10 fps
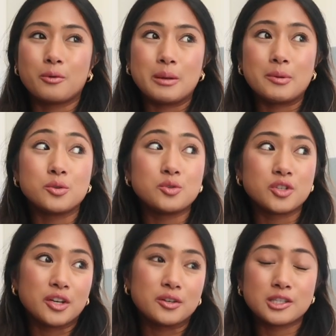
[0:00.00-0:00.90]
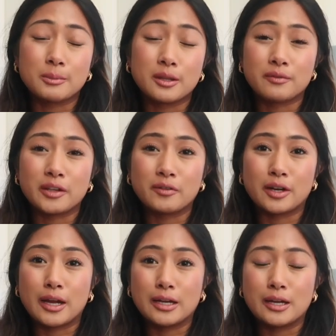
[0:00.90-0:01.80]
or maybe you share some of the
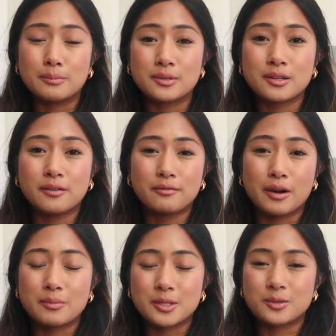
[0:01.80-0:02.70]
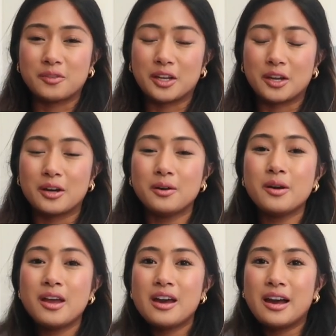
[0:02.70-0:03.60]
favorite items from this video.
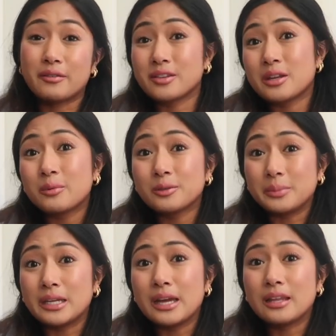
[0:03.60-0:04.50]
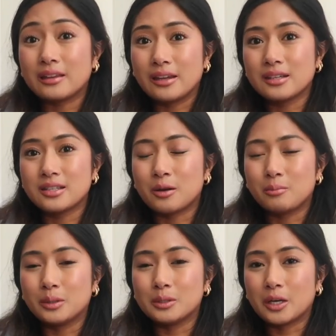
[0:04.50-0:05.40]
Everything will be linked down
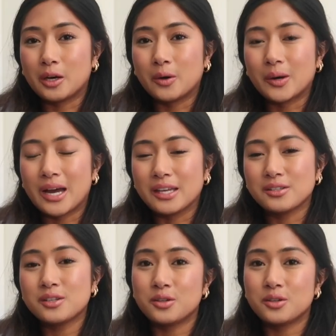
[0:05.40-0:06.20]
below as